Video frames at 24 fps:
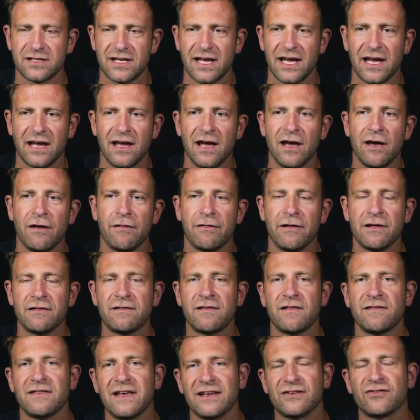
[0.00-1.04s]
They think
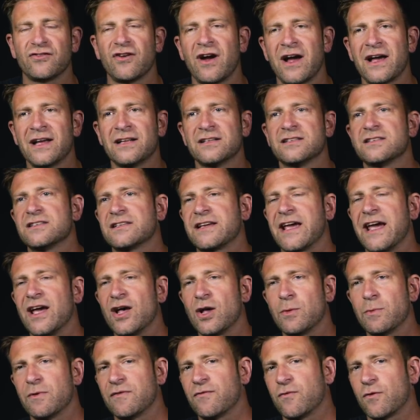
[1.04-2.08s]
that they try and
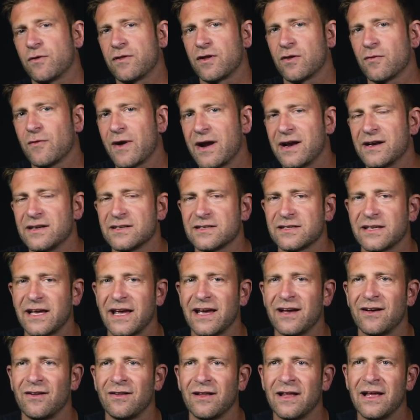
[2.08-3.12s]
scale before they're ready to
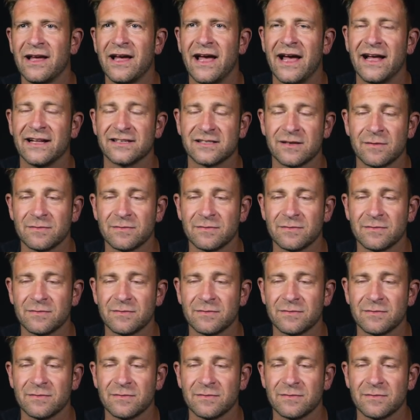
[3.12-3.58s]
scale, and